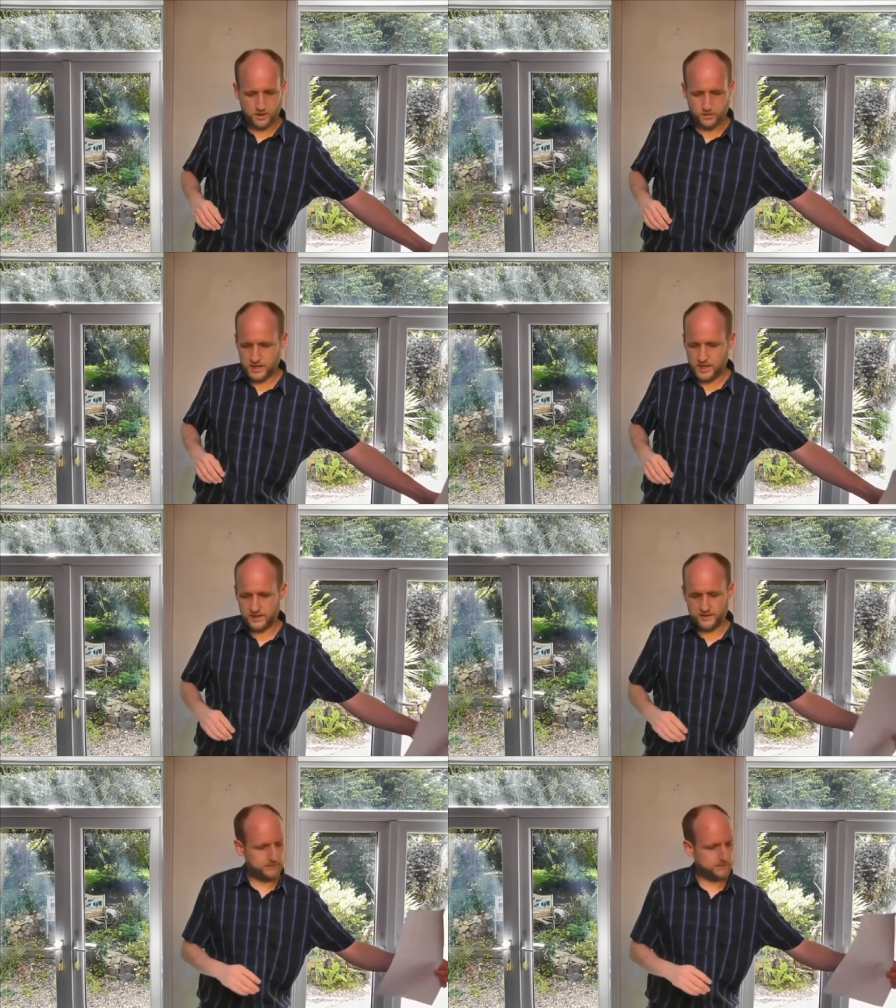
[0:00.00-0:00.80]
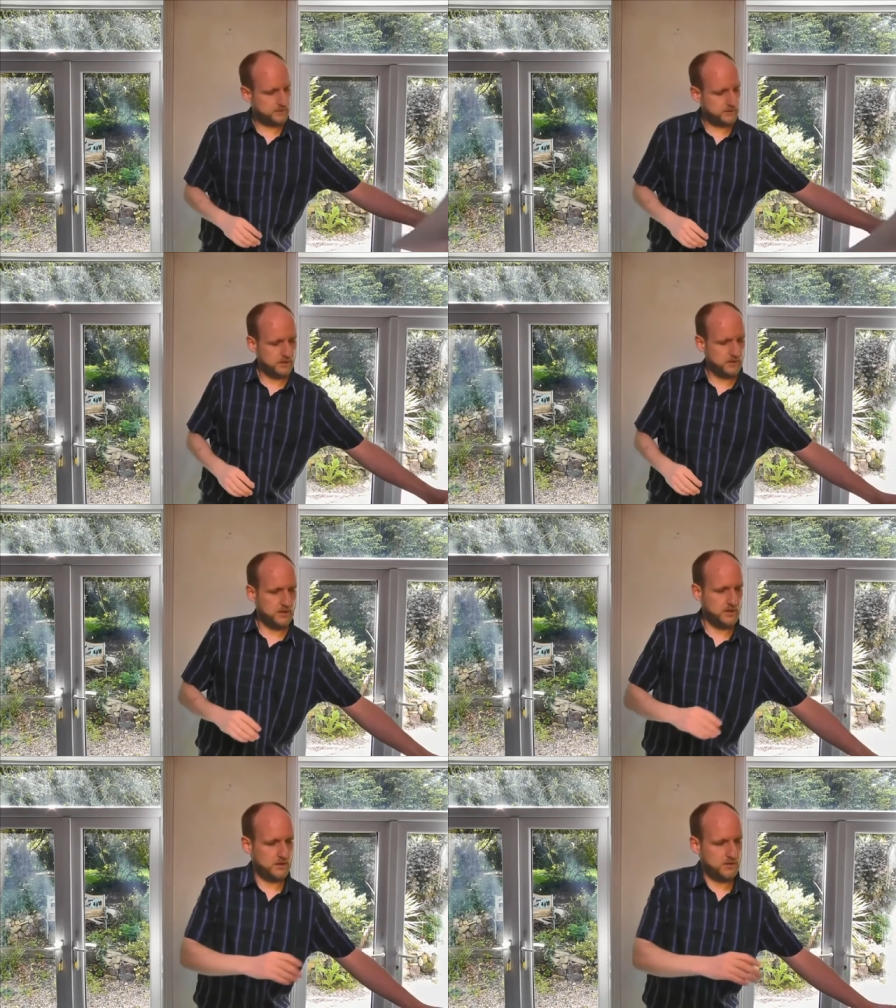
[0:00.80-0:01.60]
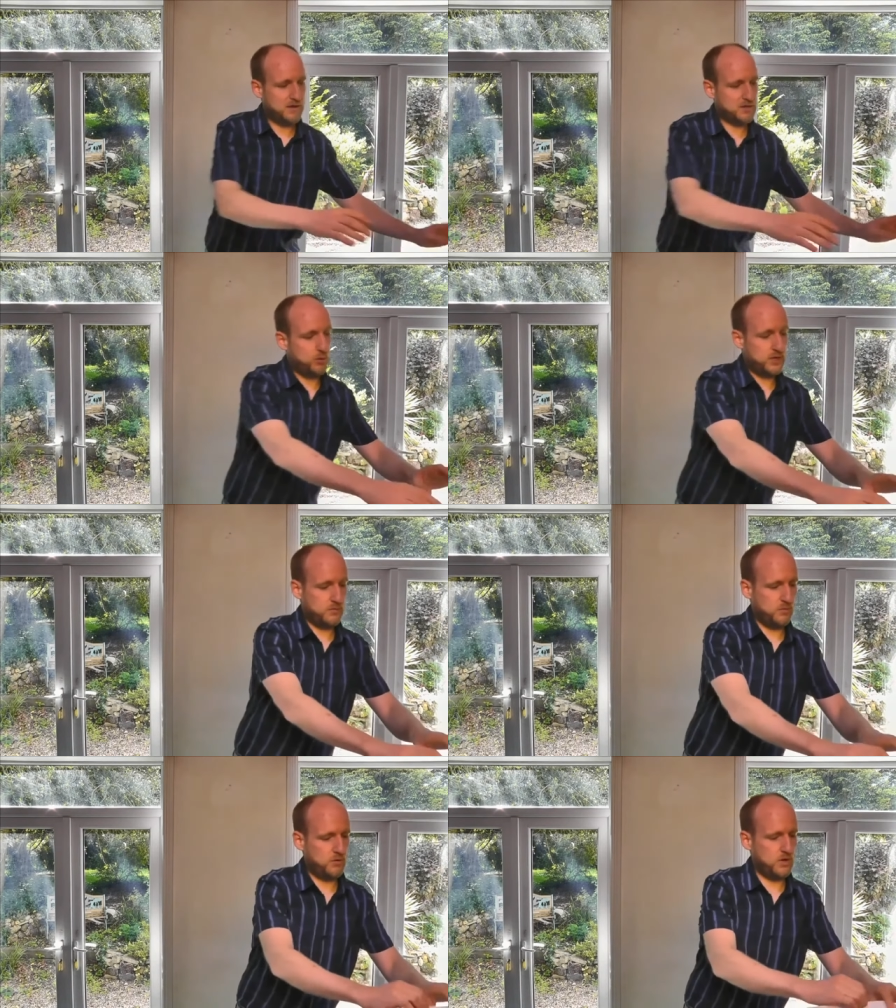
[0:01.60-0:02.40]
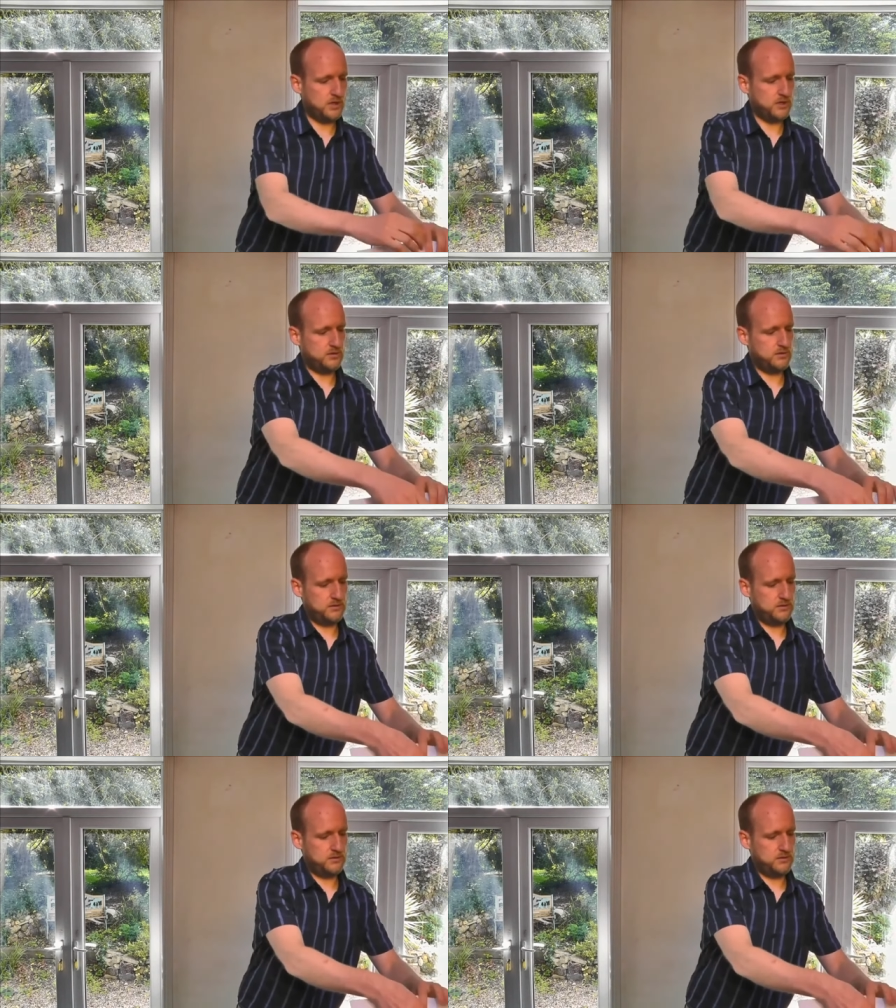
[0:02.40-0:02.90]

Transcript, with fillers: Okay, that was point number one.